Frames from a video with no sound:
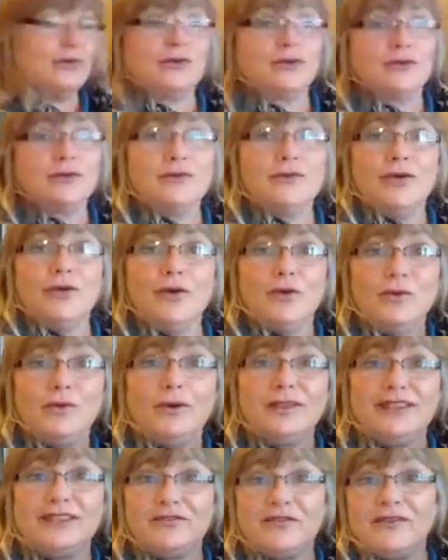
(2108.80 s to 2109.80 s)
you,
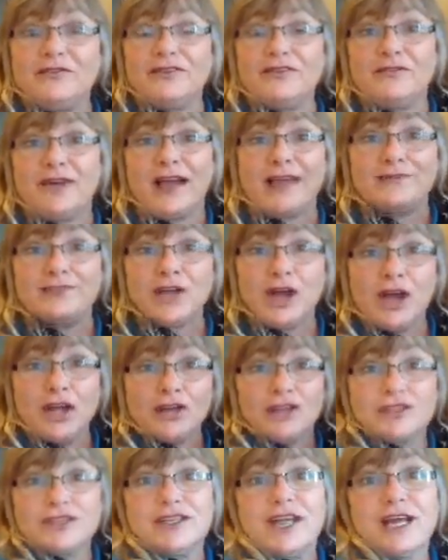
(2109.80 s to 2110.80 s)
with the
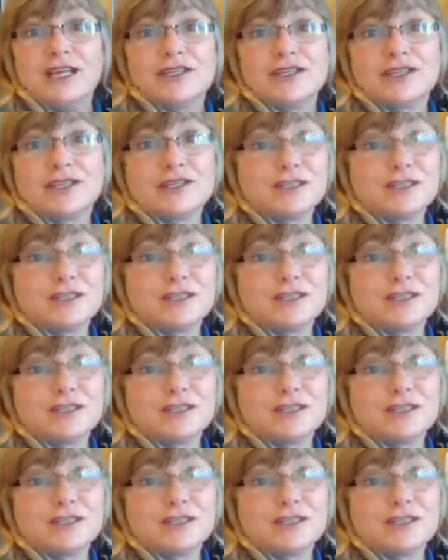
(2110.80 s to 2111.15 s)
$55, not